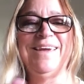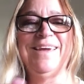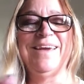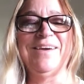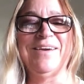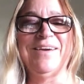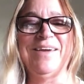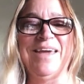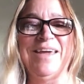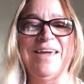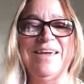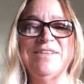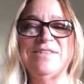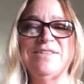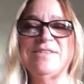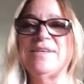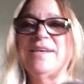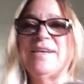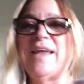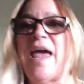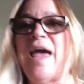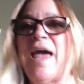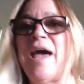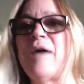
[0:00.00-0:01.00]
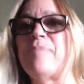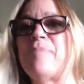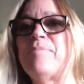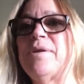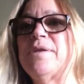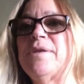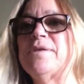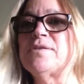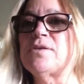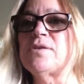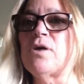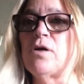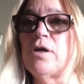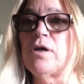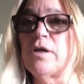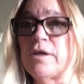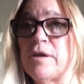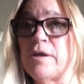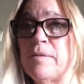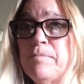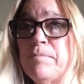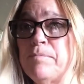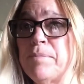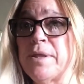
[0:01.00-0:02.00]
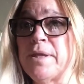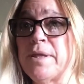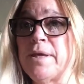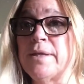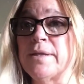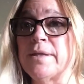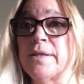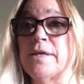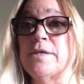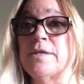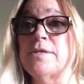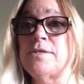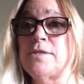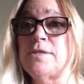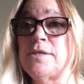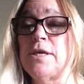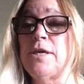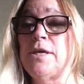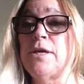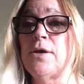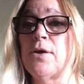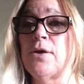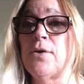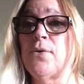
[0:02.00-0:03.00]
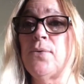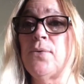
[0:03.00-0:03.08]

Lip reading: Okay, it's an app and it's called Completely, Completely,